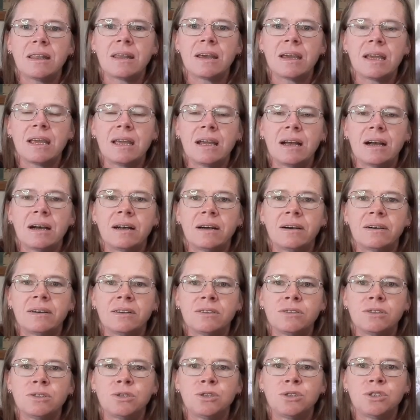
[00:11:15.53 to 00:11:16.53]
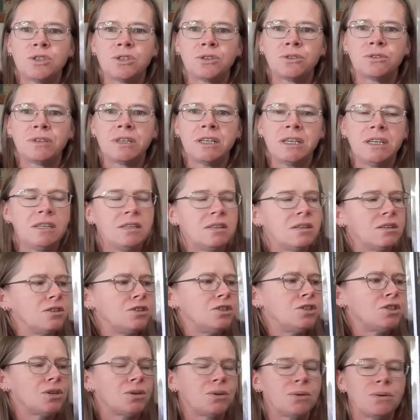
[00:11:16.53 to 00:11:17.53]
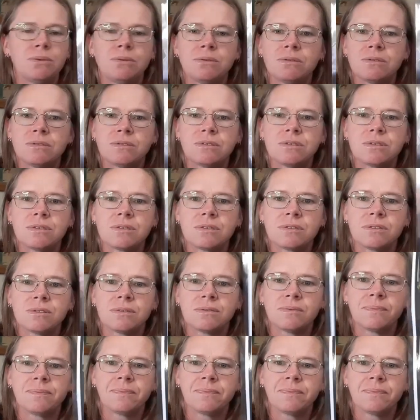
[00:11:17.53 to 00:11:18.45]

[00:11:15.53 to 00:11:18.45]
They are a Doreen Jones